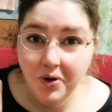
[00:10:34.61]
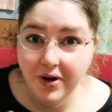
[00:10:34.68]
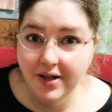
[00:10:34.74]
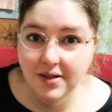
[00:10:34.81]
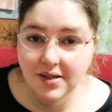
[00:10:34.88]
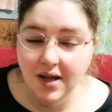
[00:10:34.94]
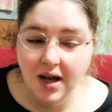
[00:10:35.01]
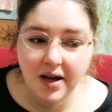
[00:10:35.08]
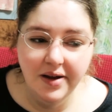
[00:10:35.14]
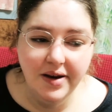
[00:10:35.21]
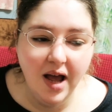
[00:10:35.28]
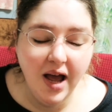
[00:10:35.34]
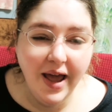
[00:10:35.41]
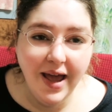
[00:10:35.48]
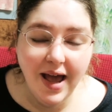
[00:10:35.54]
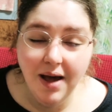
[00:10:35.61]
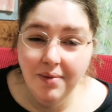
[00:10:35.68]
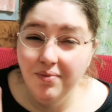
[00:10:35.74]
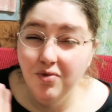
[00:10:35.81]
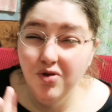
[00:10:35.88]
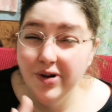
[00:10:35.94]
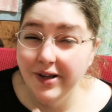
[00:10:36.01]
you're inside,
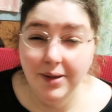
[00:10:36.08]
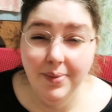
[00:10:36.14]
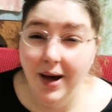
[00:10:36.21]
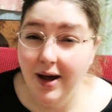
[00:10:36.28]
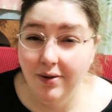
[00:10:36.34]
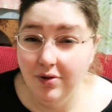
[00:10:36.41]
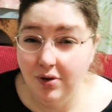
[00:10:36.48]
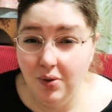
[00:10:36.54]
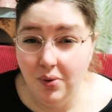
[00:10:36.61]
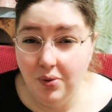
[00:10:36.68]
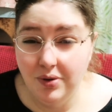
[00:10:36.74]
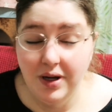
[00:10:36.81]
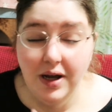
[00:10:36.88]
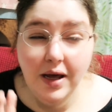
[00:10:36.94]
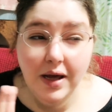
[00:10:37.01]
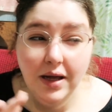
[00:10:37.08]
I'm really bad with cold.